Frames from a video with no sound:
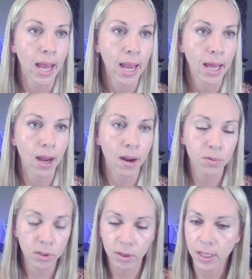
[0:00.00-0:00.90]
And I
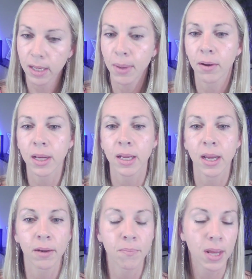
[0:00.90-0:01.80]
was learning about it,
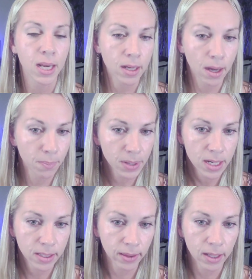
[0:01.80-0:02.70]
and many
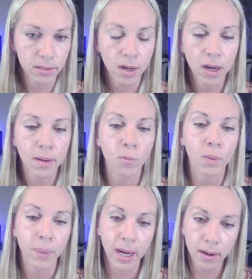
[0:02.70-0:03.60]
companies at that time
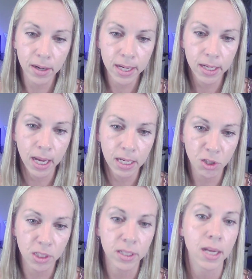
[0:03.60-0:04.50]
were pairing
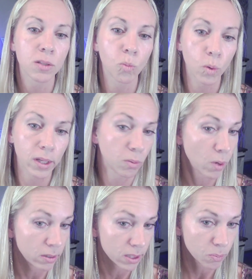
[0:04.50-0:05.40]
HSAs with
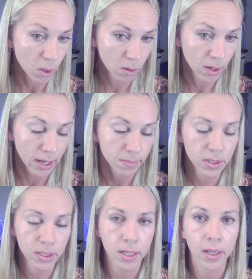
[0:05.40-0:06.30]
wellness
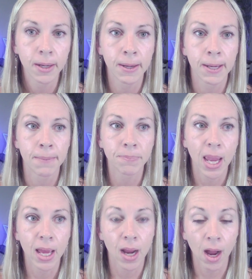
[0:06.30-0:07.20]
programs.
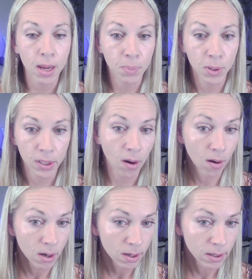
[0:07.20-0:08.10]
And I put
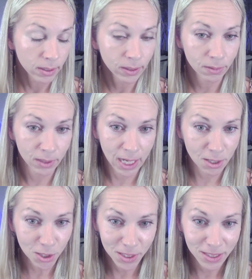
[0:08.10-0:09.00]
our little
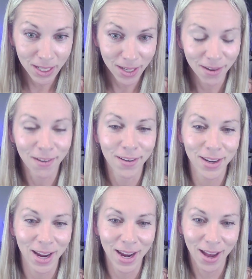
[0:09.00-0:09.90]
agency
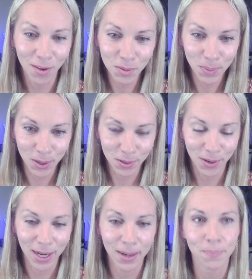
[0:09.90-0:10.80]
on a health
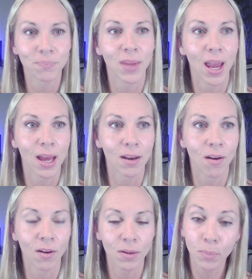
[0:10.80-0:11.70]
program, and
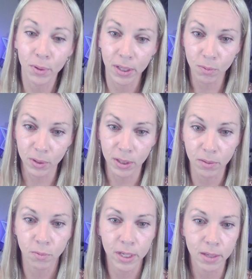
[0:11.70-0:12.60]
our employer
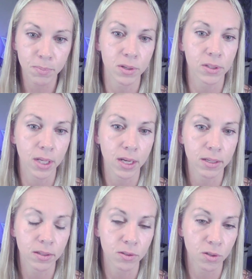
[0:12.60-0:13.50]
would reimburse
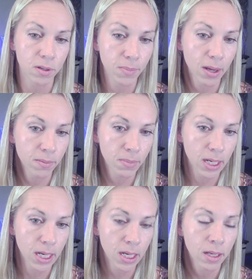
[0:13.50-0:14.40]
us a certain amount of
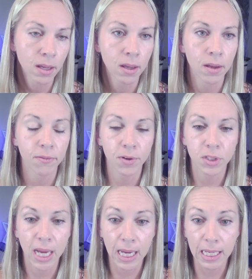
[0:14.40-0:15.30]
money for
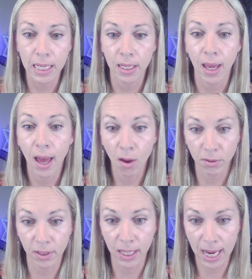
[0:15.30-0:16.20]
taking
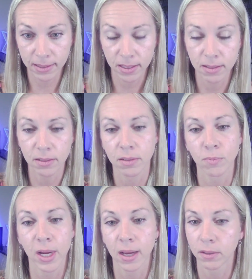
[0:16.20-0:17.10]
health classes. And
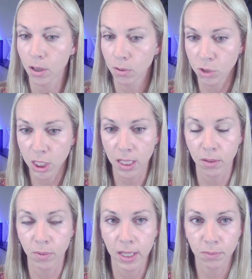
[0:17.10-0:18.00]
we had
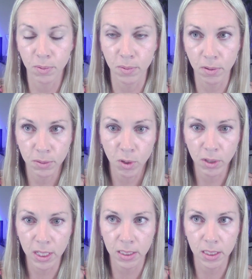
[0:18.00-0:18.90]
coaching, we had
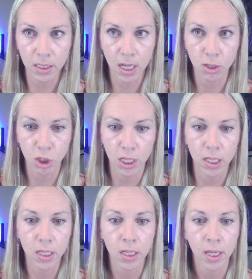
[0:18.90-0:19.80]
smoking
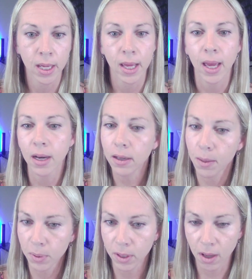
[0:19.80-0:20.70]
cessation, and a
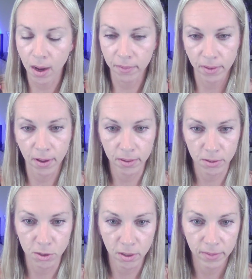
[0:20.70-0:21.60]
couple of other
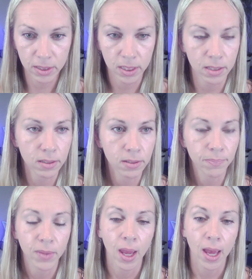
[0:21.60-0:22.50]
services.
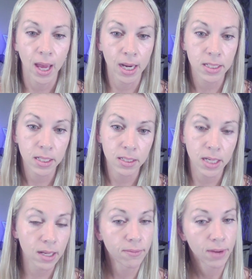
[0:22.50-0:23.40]
And I did
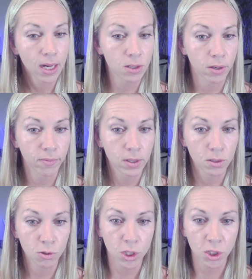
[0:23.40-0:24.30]
take advantage of the
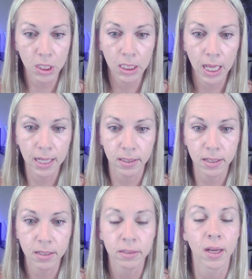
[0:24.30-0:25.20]
nutrition
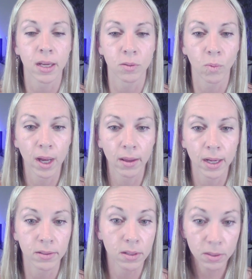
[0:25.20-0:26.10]
classes as well
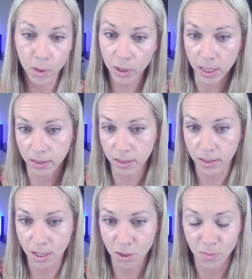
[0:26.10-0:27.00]
as the smoking
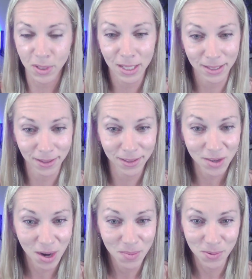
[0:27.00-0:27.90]
cessation, because at the
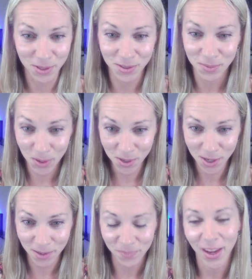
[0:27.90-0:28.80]
time I was a
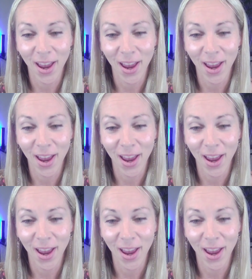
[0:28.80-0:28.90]
smoker.